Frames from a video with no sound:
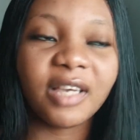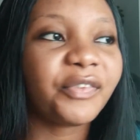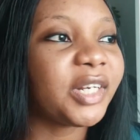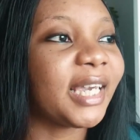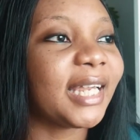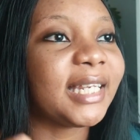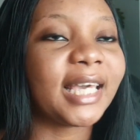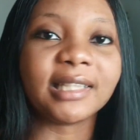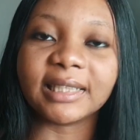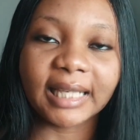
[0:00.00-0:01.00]
Even in any
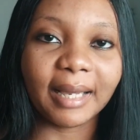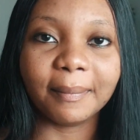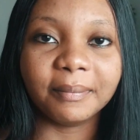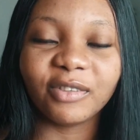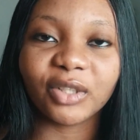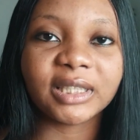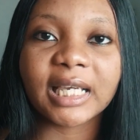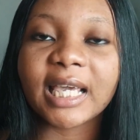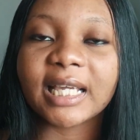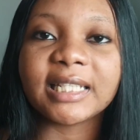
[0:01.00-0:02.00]
exam, if you're
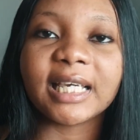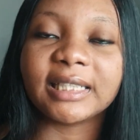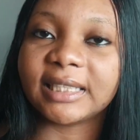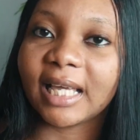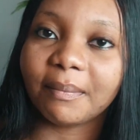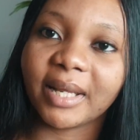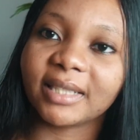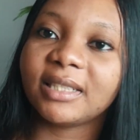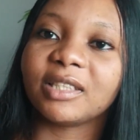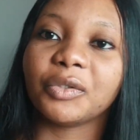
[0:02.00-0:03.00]
taking any exam, like
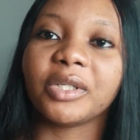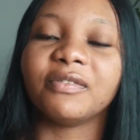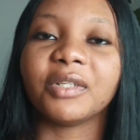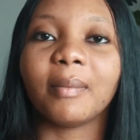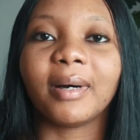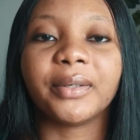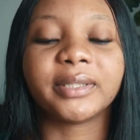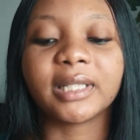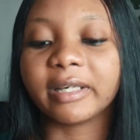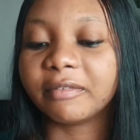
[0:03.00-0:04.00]
this is not even
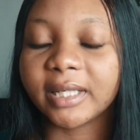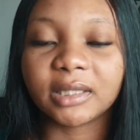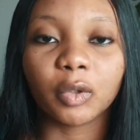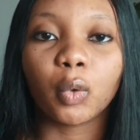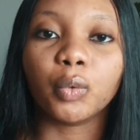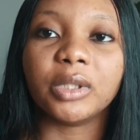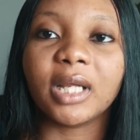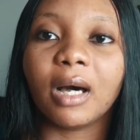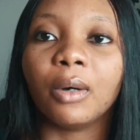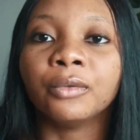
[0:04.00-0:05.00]
about like writing code
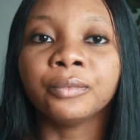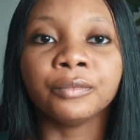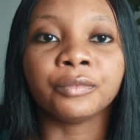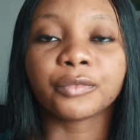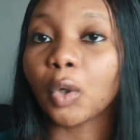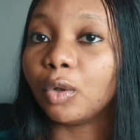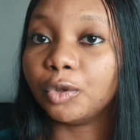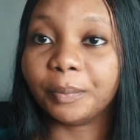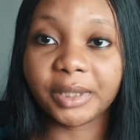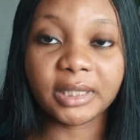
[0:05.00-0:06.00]
now or
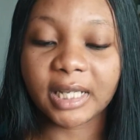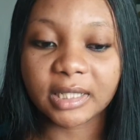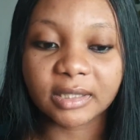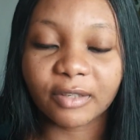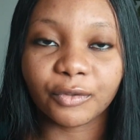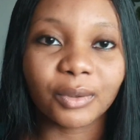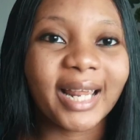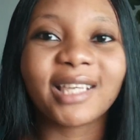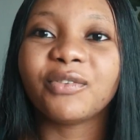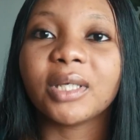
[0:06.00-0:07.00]
being in an interview.
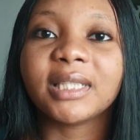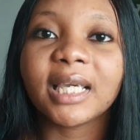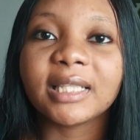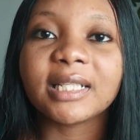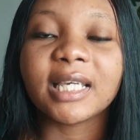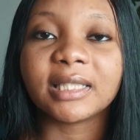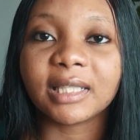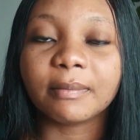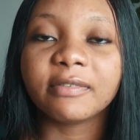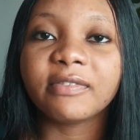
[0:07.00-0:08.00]
Like if you're taking any
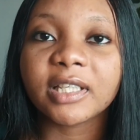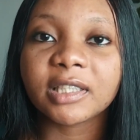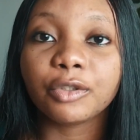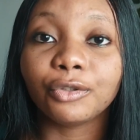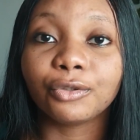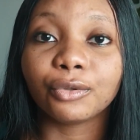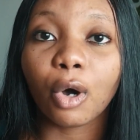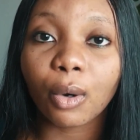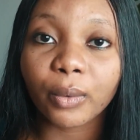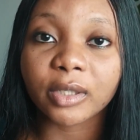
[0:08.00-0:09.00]
exam, the first thing you should
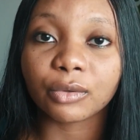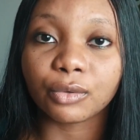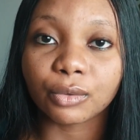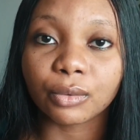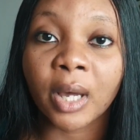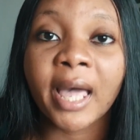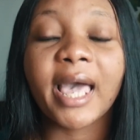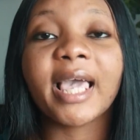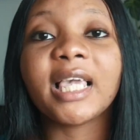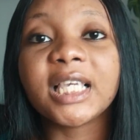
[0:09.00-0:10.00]
always do
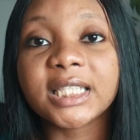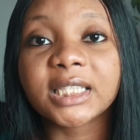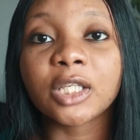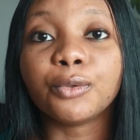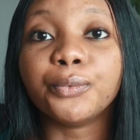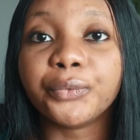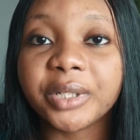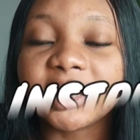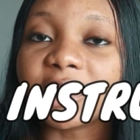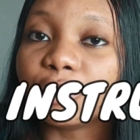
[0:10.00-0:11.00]
is
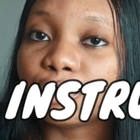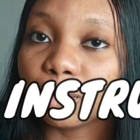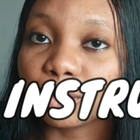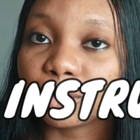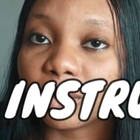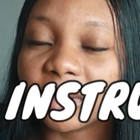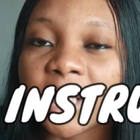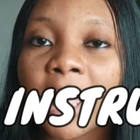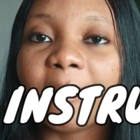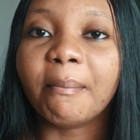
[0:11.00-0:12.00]
read the instructions.
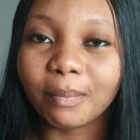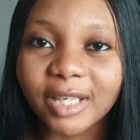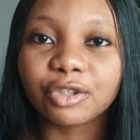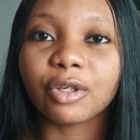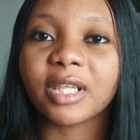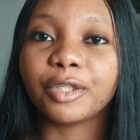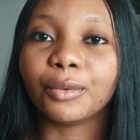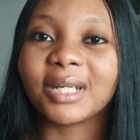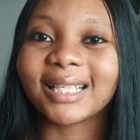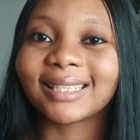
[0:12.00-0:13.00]
Make sure that you
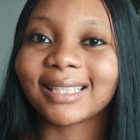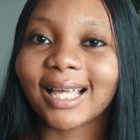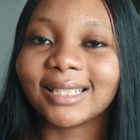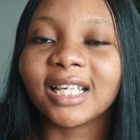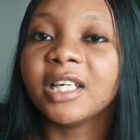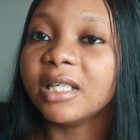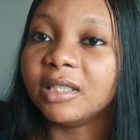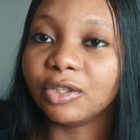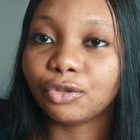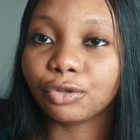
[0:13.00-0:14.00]
understand
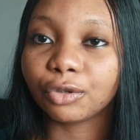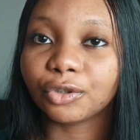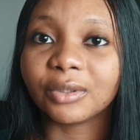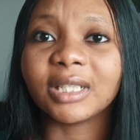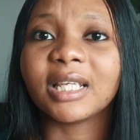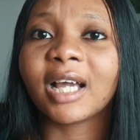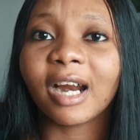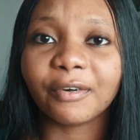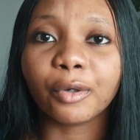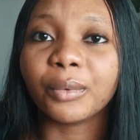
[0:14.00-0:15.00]
the instructions and they
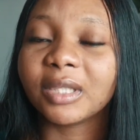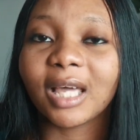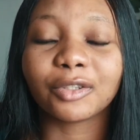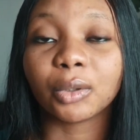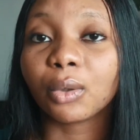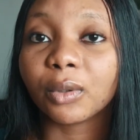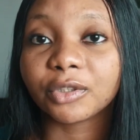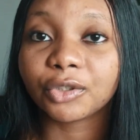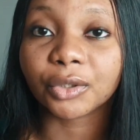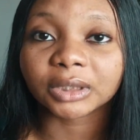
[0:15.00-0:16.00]
carry on with the actual
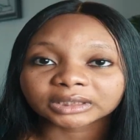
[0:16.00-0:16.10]
question.